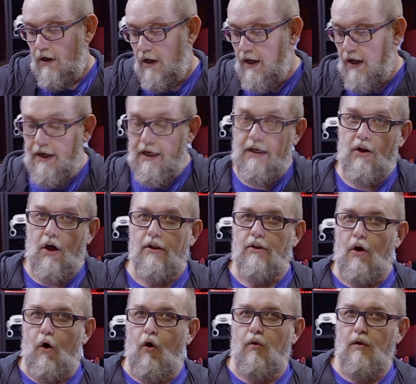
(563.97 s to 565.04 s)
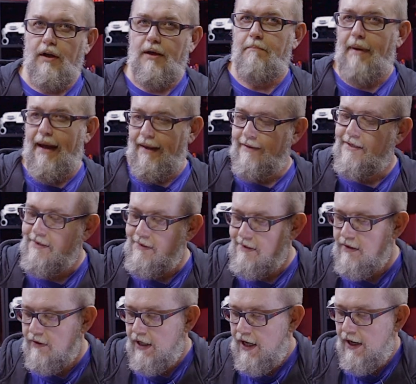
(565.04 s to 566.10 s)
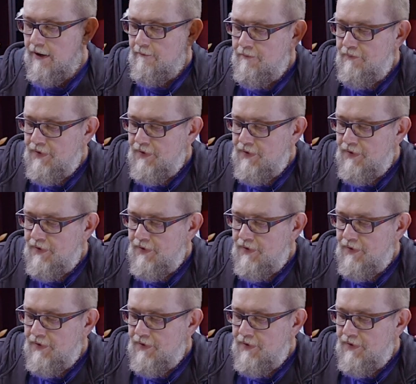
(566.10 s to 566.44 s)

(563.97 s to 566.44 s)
and not only benches, okay?